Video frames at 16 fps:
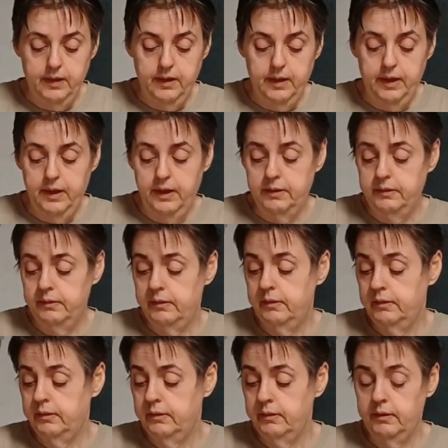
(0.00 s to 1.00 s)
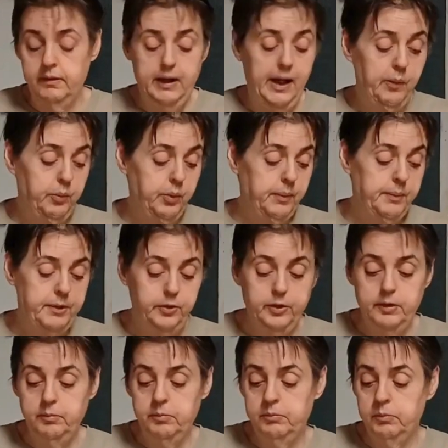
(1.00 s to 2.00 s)
And I will be
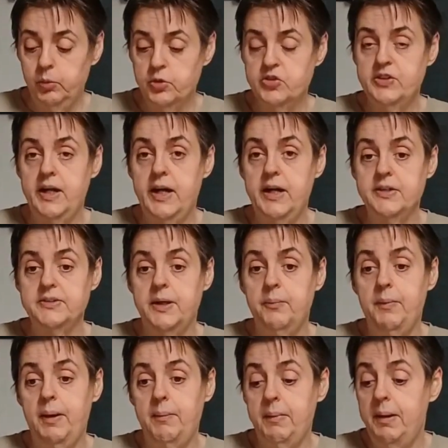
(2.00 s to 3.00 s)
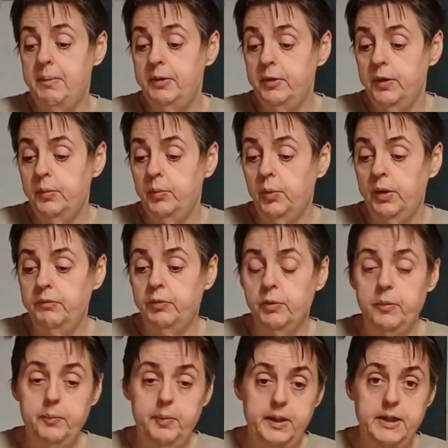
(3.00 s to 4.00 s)
doing more styles. I may be doing one for
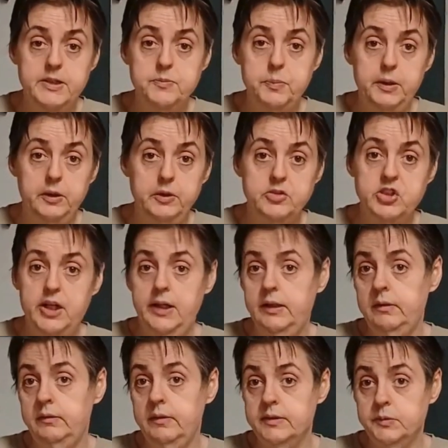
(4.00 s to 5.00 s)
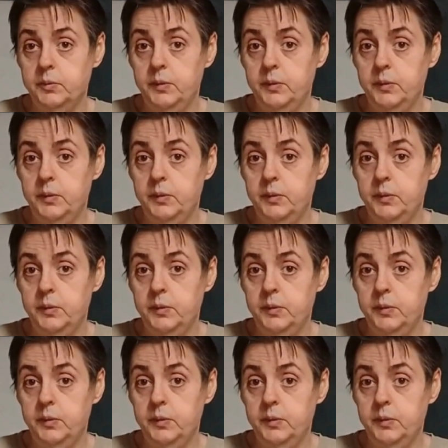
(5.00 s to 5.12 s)
the Piggy's Piddle channel as